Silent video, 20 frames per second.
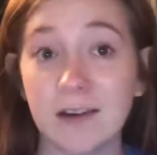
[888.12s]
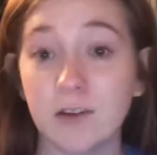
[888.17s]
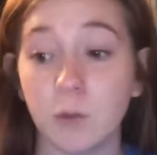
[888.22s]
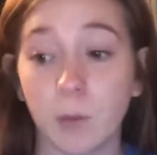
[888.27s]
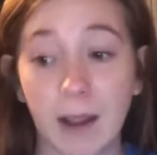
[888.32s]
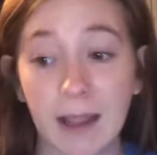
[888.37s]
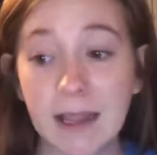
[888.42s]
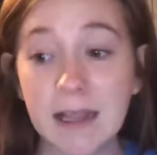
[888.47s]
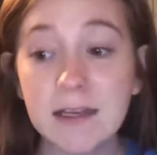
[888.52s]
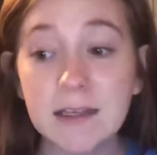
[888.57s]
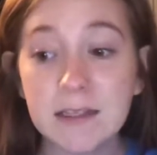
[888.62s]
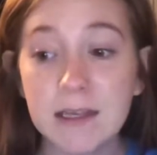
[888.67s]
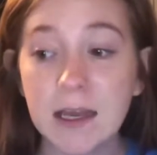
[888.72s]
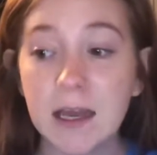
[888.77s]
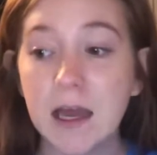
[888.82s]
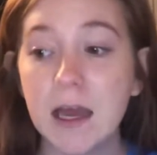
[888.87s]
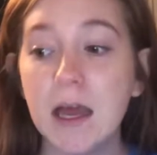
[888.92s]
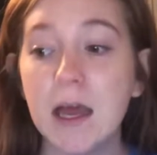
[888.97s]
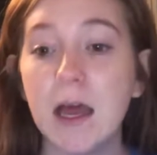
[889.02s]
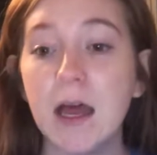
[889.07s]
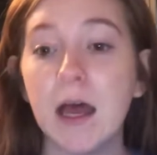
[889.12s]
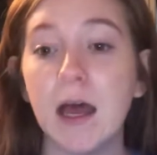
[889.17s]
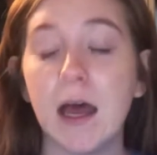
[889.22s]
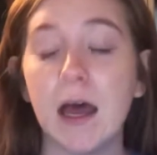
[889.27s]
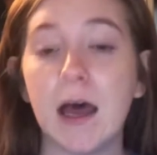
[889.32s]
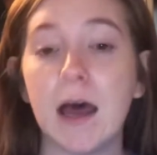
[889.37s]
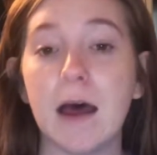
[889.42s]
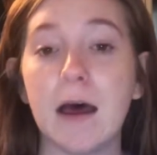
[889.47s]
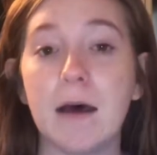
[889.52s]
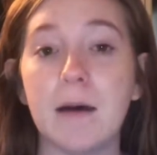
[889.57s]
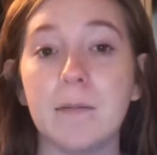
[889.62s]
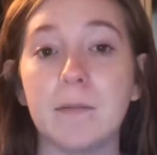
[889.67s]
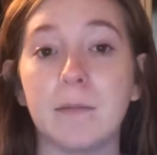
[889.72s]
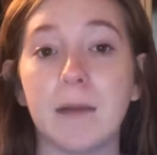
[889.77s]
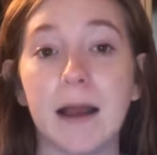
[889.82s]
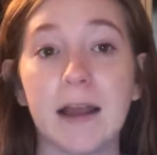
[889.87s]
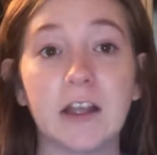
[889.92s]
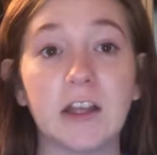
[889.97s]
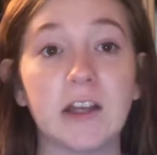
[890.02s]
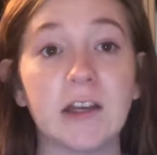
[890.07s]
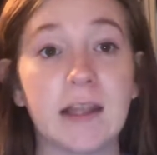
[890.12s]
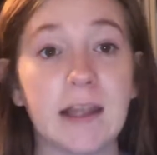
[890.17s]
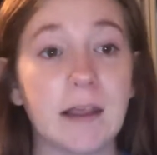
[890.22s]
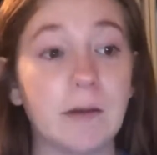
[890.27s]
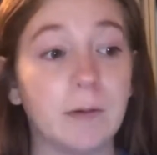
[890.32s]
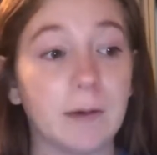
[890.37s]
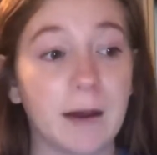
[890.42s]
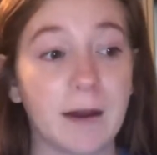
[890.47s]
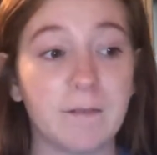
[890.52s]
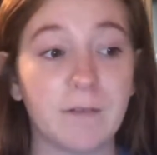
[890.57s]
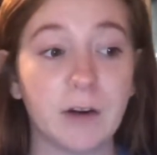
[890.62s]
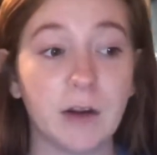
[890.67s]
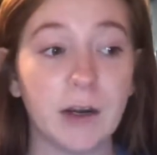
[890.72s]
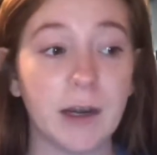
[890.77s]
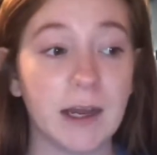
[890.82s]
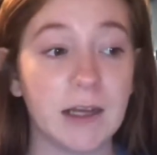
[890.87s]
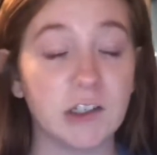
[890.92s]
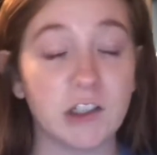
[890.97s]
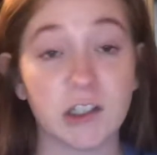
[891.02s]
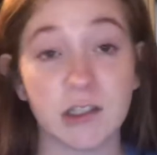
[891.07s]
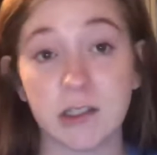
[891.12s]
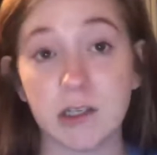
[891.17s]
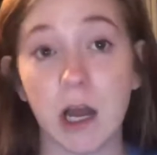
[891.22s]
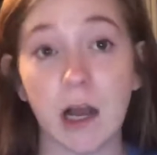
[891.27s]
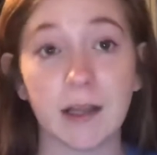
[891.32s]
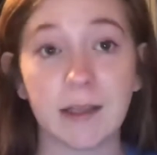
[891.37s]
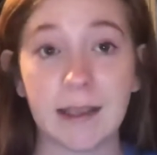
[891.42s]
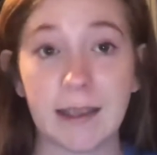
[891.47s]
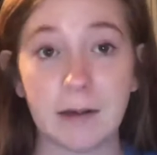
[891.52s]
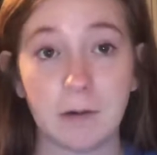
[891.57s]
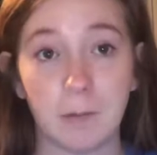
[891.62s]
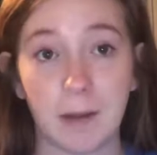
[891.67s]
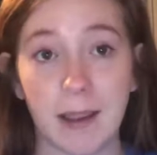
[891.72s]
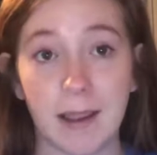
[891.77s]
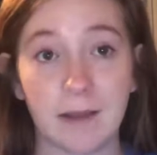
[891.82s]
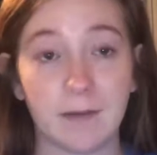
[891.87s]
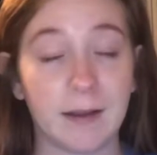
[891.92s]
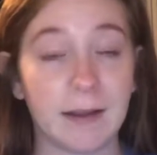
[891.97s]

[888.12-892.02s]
weight. I could eat whatever and just not gain weight.